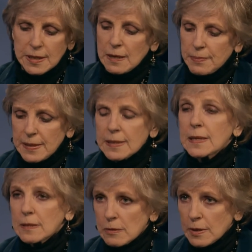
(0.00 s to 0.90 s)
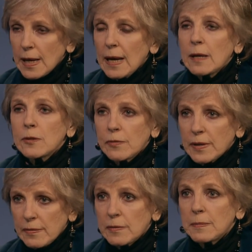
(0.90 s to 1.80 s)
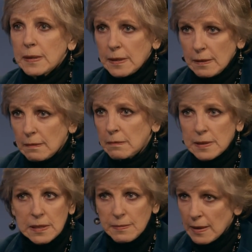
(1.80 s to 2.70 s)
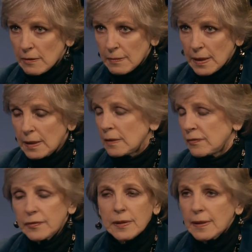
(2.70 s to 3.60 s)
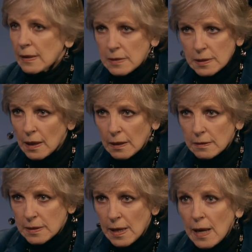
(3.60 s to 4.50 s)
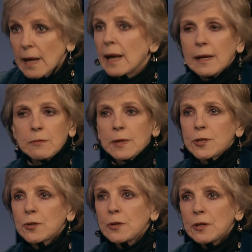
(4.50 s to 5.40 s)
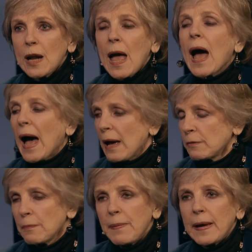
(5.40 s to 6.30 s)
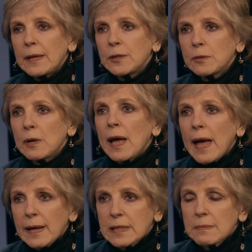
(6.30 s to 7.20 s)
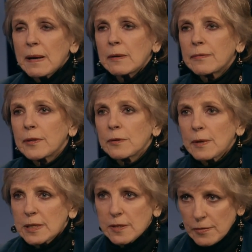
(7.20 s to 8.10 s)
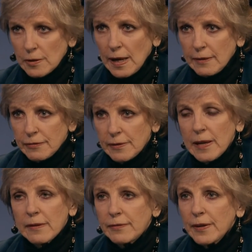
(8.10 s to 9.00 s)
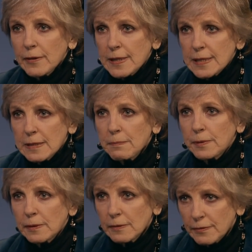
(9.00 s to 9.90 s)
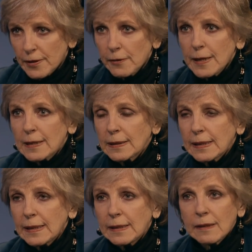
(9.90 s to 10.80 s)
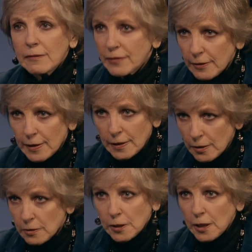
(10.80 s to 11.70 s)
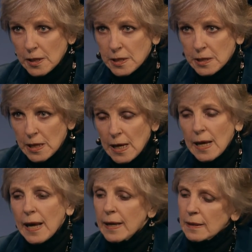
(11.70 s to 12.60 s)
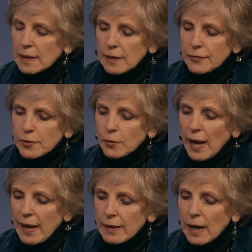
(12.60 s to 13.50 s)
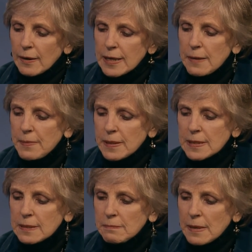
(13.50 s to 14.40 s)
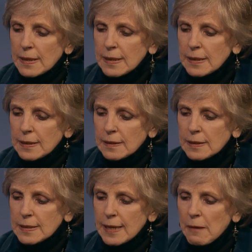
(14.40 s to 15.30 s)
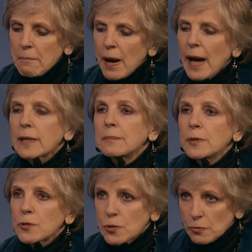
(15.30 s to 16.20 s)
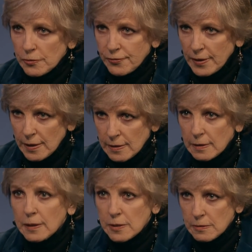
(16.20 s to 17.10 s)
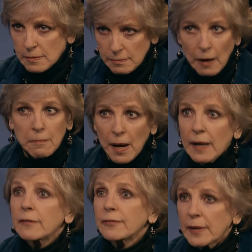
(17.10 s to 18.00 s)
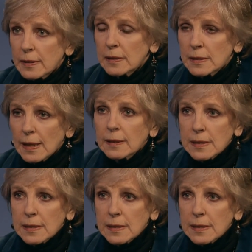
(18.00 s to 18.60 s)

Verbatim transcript: company says, okay, you've given me this amount of money, fifty thousand dollars. In return, I will pay you X amount for the rest of your life. Very simple, very clean, very low cost. And if you ha are keeping some money in, say, a bond mutual fund, because a bond fund is like a